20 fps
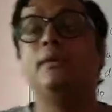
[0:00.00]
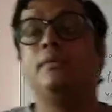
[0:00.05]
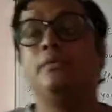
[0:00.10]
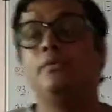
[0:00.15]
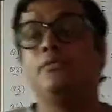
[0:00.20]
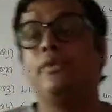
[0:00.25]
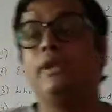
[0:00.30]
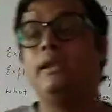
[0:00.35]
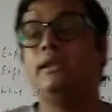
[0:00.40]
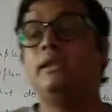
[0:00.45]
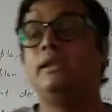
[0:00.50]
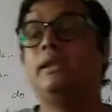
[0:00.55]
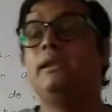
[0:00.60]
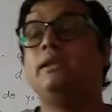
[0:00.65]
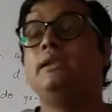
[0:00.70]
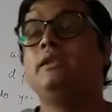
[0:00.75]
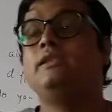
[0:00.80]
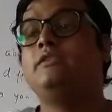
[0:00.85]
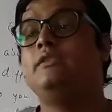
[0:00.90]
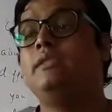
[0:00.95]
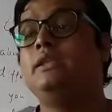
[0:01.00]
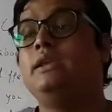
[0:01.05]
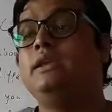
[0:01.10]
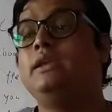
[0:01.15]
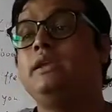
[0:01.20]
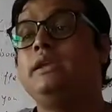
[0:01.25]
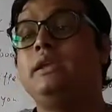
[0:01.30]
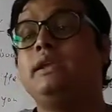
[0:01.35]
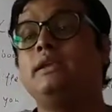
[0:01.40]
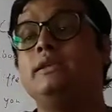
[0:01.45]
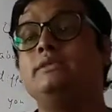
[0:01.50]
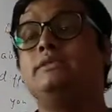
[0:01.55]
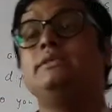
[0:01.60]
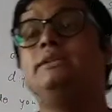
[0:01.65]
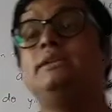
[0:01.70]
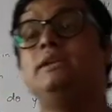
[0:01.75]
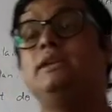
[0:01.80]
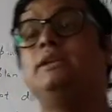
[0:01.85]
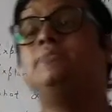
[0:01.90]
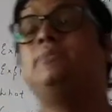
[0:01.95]
When it is
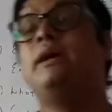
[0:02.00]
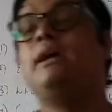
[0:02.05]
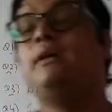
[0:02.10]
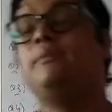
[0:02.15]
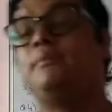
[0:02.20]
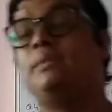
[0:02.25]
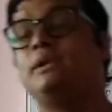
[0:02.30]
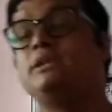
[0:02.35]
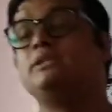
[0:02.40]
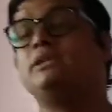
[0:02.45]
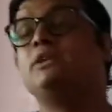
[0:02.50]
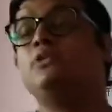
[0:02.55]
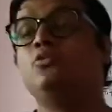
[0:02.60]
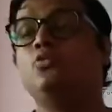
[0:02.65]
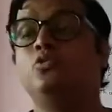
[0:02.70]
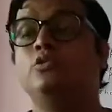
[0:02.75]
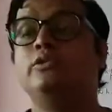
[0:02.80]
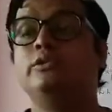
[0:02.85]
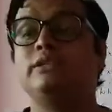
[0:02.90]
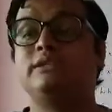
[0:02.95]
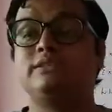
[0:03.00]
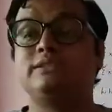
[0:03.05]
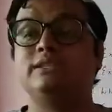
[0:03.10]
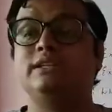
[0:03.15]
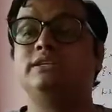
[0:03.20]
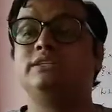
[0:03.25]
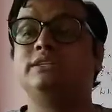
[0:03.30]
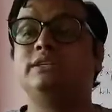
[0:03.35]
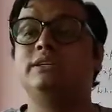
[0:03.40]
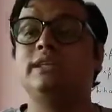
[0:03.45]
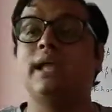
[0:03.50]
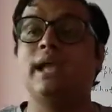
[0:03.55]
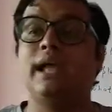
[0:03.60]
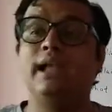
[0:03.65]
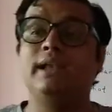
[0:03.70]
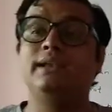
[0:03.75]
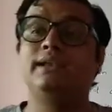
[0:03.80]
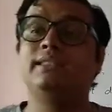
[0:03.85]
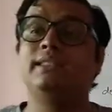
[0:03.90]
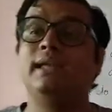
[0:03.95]
needed by a person who will stitch it,
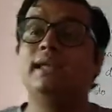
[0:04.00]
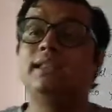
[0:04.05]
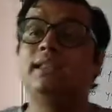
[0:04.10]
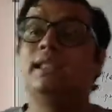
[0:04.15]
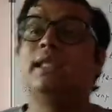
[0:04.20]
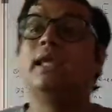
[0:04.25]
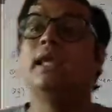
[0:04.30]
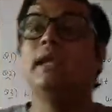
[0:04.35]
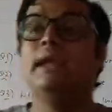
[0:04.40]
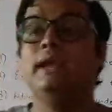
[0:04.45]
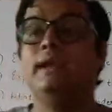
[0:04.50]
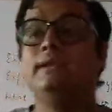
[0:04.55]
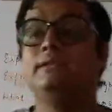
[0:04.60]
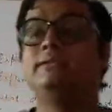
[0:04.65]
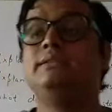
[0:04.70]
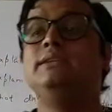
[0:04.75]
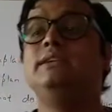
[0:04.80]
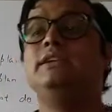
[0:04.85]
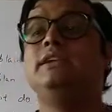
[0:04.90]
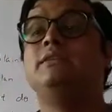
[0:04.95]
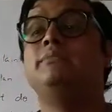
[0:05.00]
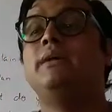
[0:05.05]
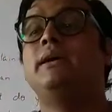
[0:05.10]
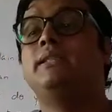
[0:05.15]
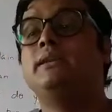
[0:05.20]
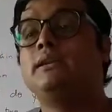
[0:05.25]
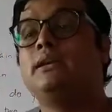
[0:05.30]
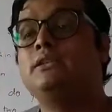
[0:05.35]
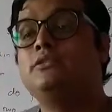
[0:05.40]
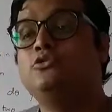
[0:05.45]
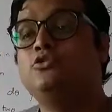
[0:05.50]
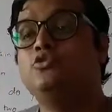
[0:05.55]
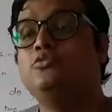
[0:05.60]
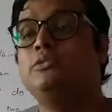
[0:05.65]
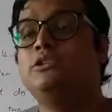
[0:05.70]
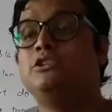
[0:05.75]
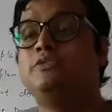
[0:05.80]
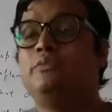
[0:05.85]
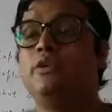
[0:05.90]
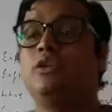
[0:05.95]
and then it is needed by the
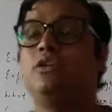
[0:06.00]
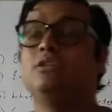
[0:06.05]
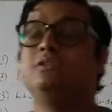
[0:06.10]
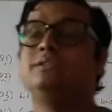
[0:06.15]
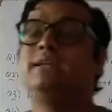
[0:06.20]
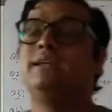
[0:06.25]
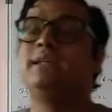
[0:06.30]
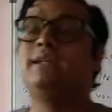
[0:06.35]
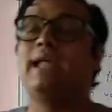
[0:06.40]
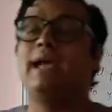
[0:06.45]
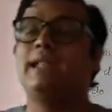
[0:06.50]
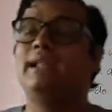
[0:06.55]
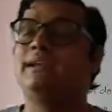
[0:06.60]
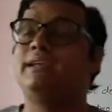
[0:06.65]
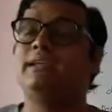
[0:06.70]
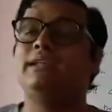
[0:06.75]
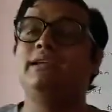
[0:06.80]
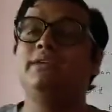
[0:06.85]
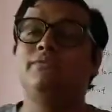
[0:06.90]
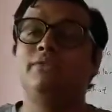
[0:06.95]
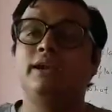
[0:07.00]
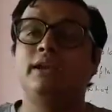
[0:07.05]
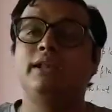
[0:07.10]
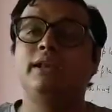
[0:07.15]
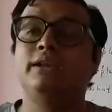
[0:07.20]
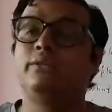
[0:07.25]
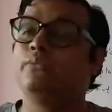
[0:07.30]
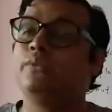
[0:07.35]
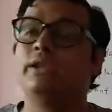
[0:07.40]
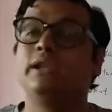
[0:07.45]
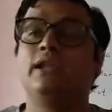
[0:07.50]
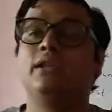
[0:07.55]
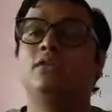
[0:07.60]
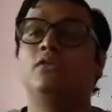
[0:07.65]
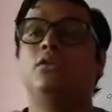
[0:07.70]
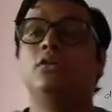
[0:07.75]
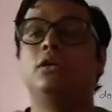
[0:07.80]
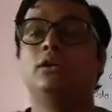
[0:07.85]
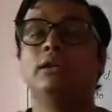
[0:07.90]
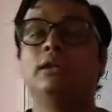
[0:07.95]
consumers because they directly wear it. We
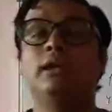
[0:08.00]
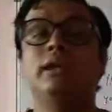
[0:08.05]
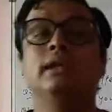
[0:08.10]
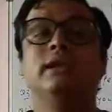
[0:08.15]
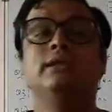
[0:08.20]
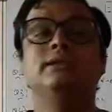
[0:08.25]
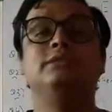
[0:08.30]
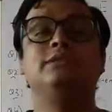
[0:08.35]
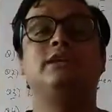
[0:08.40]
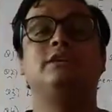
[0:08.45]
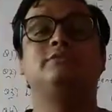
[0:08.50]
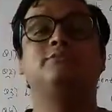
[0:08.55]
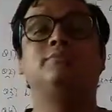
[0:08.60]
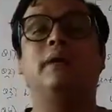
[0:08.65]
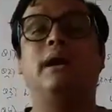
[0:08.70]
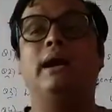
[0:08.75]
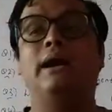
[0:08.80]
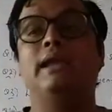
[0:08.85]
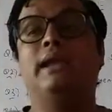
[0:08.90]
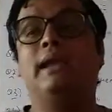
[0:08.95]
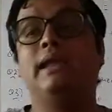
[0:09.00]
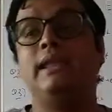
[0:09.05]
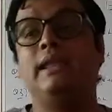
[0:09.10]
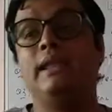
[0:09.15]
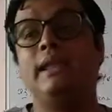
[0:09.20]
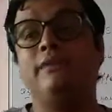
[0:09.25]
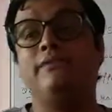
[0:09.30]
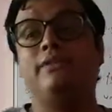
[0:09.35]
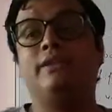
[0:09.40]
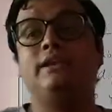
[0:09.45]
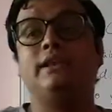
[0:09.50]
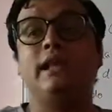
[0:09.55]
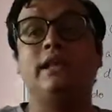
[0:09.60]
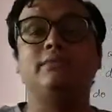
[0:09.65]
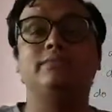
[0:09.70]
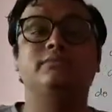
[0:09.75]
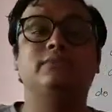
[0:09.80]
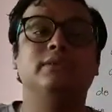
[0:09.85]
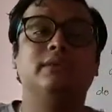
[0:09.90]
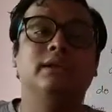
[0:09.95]
cannot just buy and every
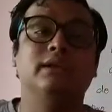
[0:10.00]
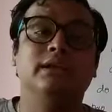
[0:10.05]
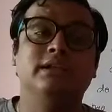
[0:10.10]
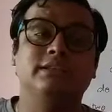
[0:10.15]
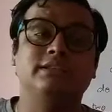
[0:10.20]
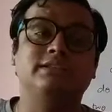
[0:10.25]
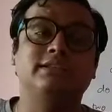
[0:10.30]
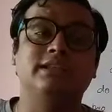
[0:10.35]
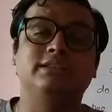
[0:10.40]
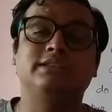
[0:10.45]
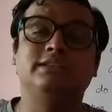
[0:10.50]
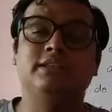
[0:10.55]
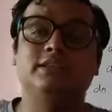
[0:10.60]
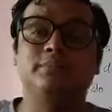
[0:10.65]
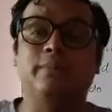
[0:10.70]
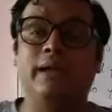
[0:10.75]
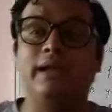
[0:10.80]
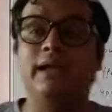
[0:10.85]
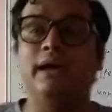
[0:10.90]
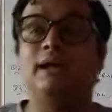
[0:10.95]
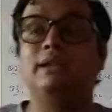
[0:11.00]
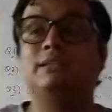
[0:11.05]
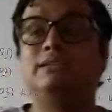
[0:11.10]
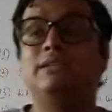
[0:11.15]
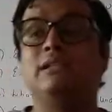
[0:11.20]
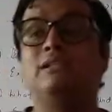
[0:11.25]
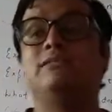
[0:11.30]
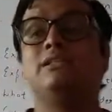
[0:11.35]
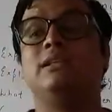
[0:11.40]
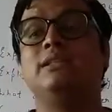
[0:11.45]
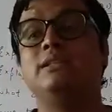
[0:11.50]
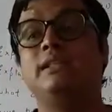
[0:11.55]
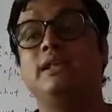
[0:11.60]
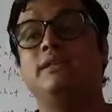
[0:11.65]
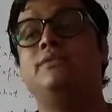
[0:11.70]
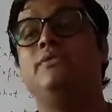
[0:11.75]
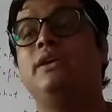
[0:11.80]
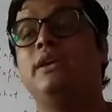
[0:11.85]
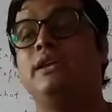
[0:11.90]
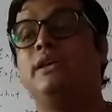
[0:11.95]
time stitch it by ourselves and
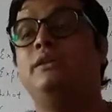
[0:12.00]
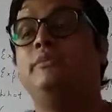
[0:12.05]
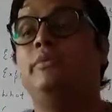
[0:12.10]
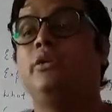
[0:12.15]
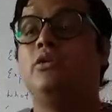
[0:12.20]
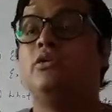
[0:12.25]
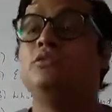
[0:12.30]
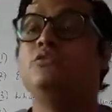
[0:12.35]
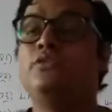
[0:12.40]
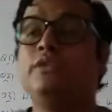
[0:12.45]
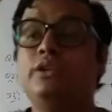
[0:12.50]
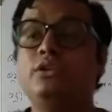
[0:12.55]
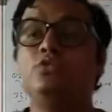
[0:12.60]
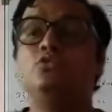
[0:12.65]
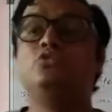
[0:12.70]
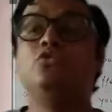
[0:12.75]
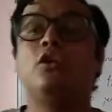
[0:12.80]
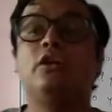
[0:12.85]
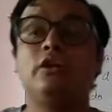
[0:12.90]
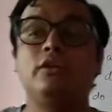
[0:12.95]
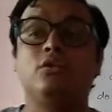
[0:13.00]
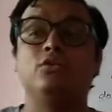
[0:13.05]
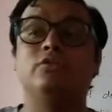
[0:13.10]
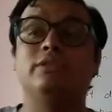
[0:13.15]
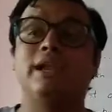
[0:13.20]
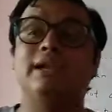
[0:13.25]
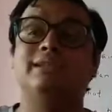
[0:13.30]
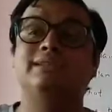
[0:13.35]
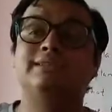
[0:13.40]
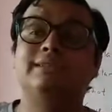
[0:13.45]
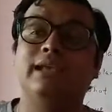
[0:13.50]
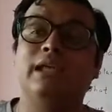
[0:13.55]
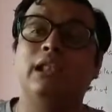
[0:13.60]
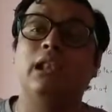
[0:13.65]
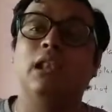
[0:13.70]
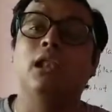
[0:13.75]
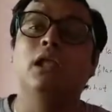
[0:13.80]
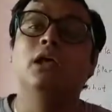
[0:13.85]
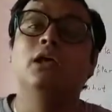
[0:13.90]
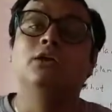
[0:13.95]
then wear it because we do not know that
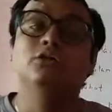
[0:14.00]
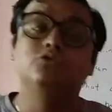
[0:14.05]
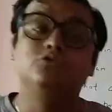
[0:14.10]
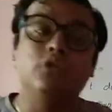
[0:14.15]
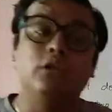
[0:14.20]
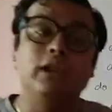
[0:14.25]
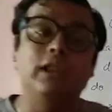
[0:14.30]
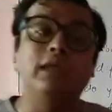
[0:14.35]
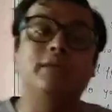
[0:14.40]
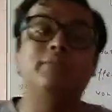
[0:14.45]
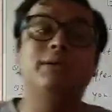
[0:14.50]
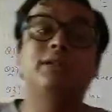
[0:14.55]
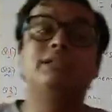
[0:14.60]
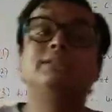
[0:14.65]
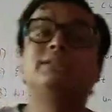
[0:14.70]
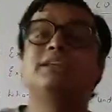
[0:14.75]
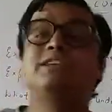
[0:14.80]
skill. So labor is a